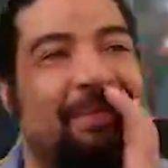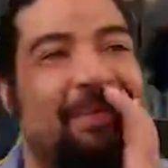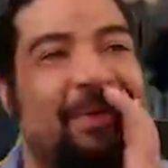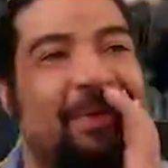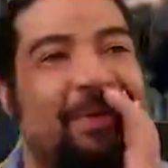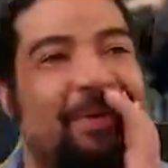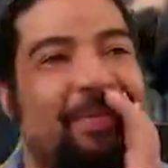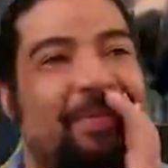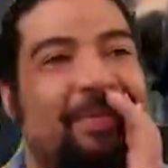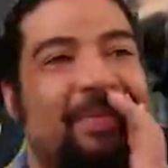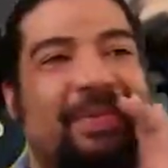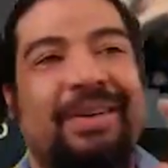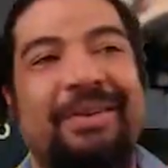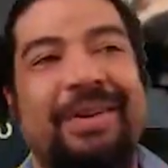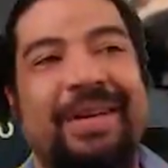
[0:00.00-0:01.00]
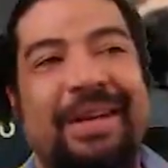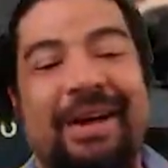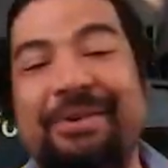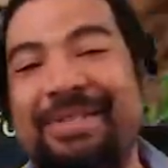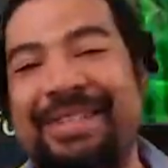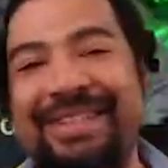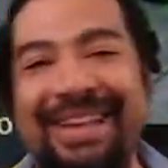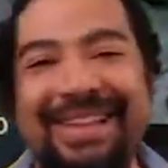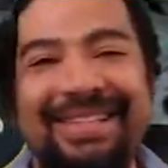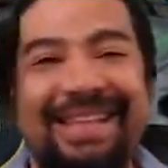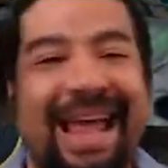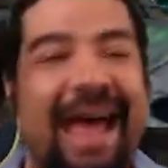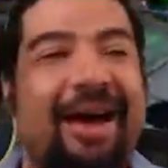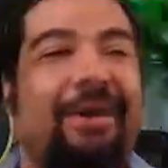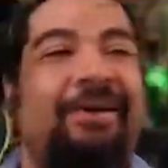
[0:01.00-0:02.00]
Boom. There we go. Stuns
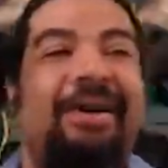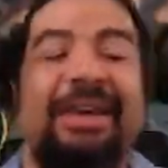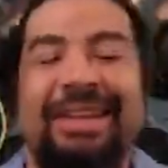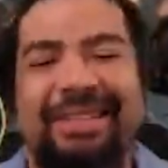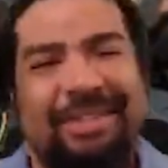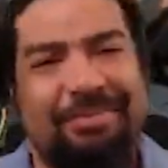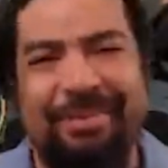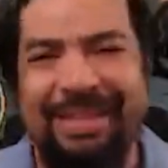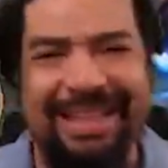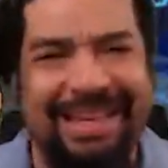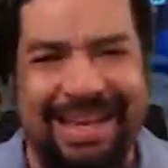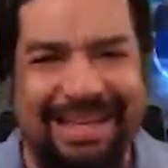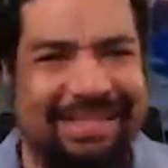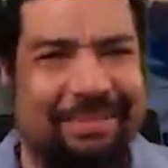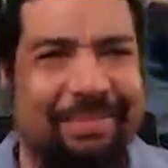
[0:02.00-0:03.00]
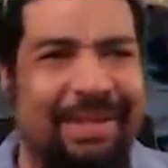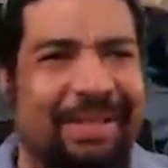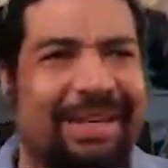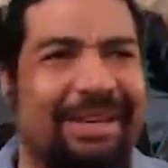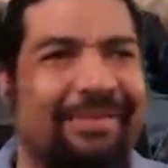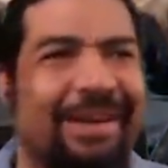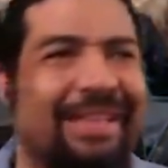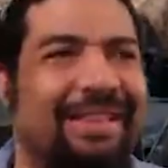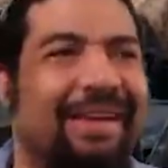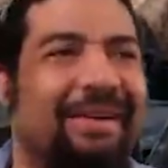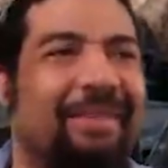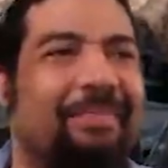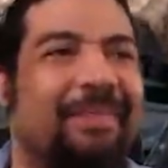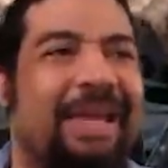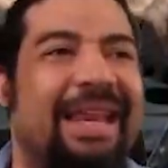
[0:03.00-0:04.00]
out. It's a really nice ability right
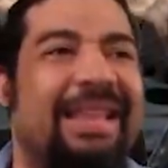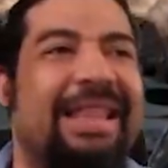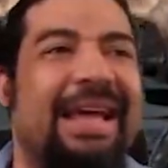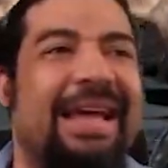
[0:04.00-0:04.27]
there. Getting